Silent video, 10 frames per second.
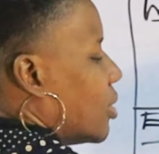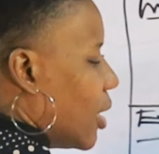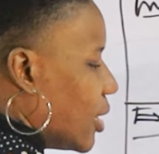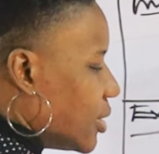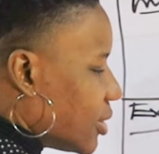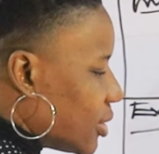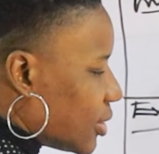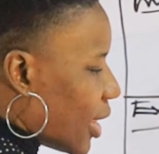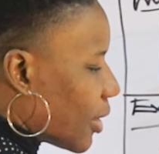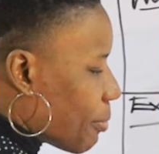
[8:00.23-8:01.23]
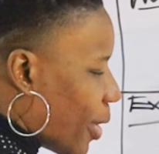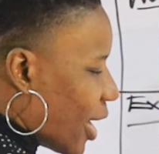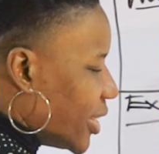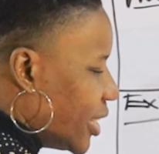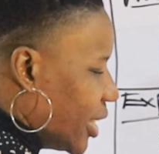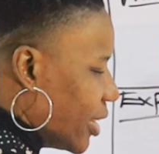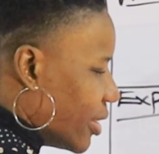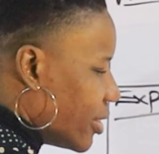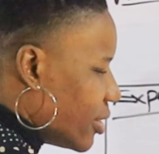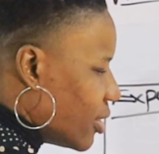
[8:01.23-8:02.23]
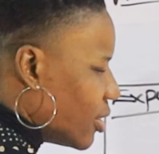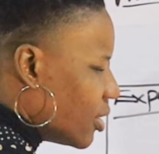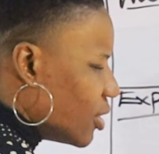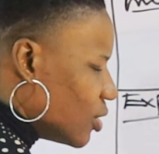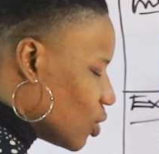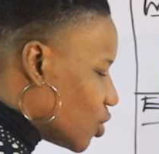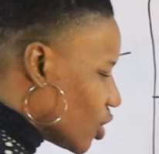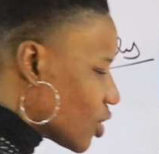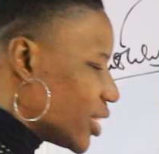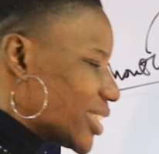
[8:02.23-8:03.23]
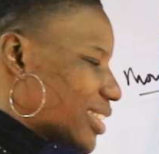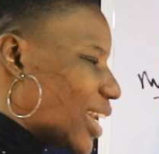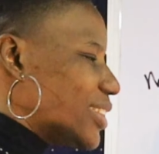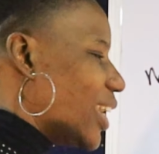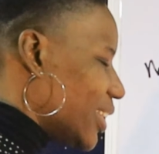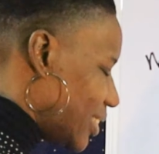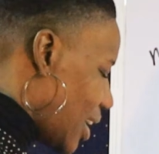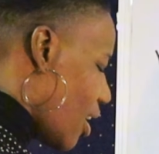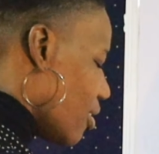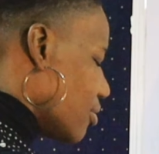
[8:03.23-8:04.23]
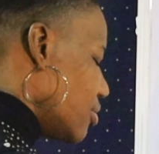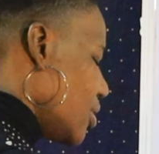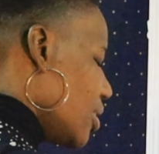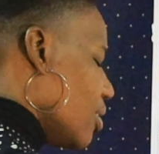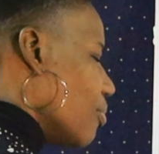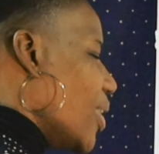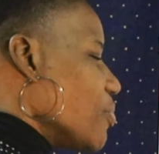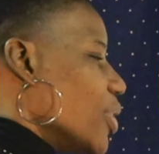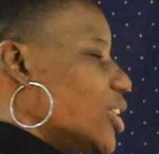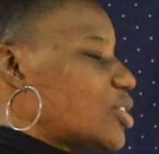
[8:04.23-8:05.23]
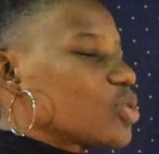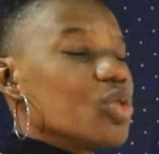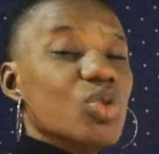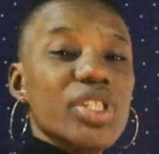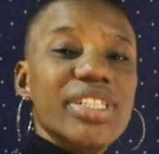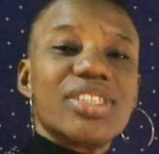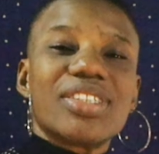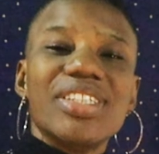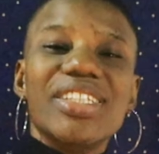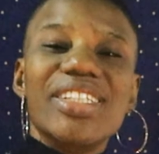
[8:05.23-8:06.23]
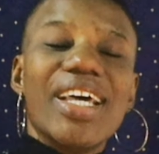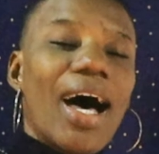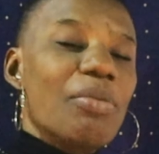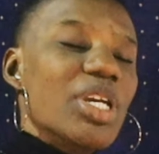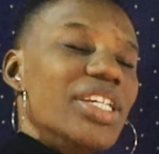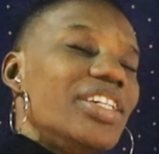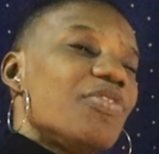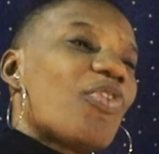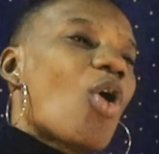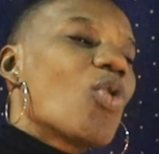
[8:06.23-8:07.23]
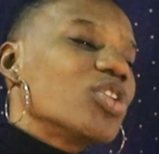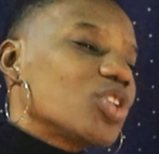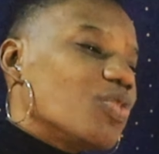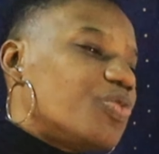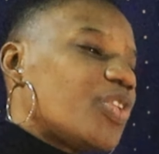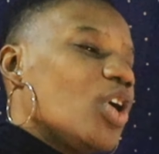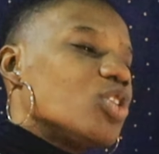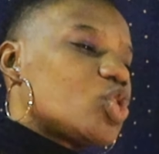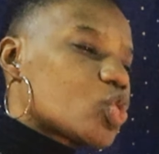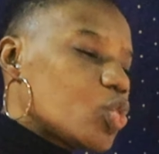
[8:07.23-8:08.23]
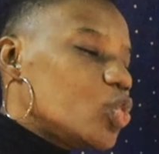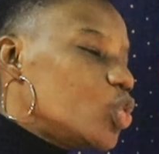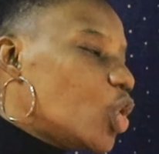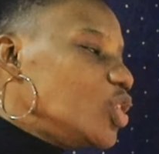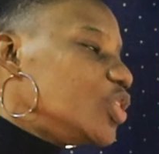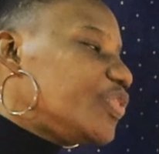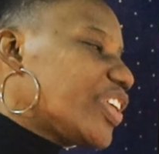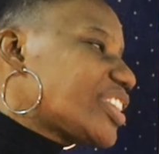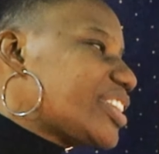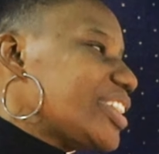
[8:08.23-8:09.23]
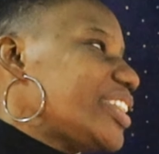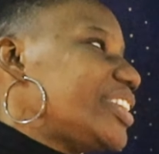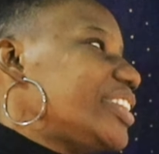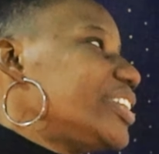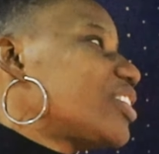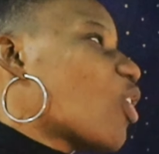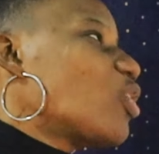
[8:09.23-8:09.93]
And this is like per year. So just understand that now when we're in school, in the four walls of school or university, the